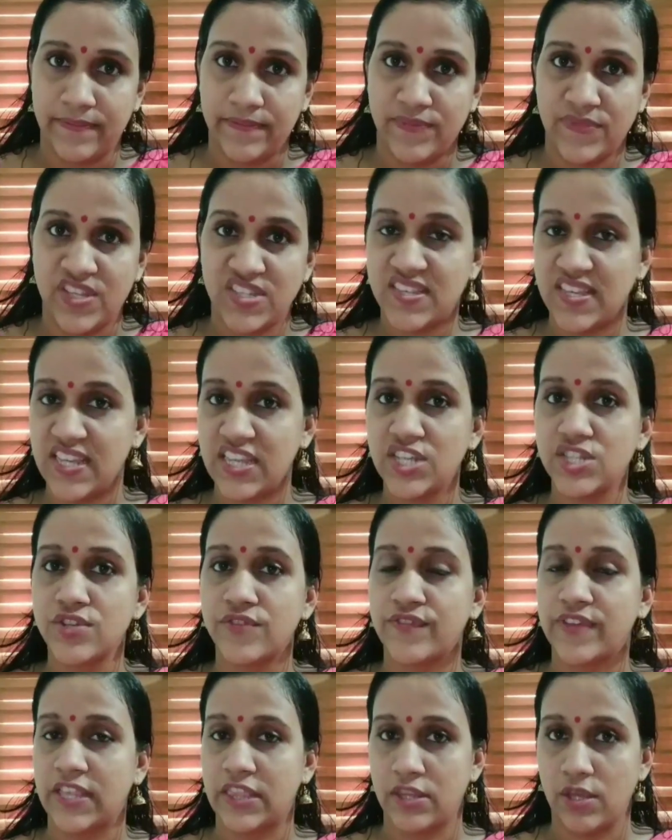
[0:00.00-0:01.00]
the seat
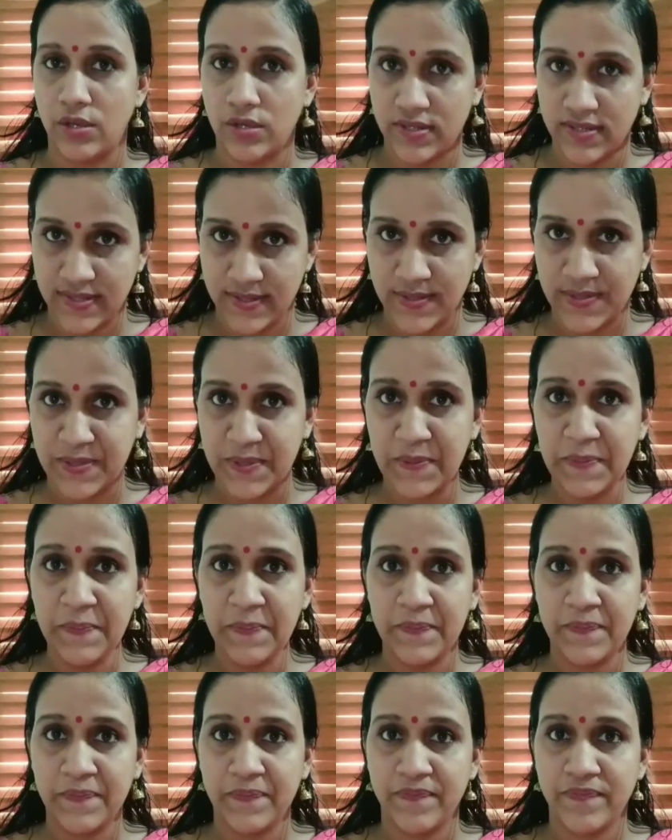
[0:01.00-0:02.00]
of Catholicism,
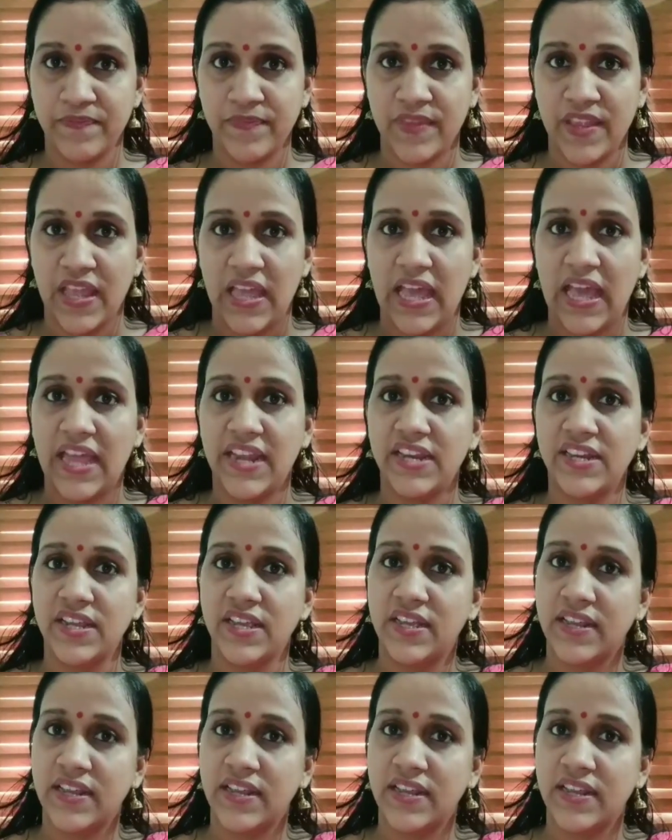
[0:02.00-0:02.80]
and it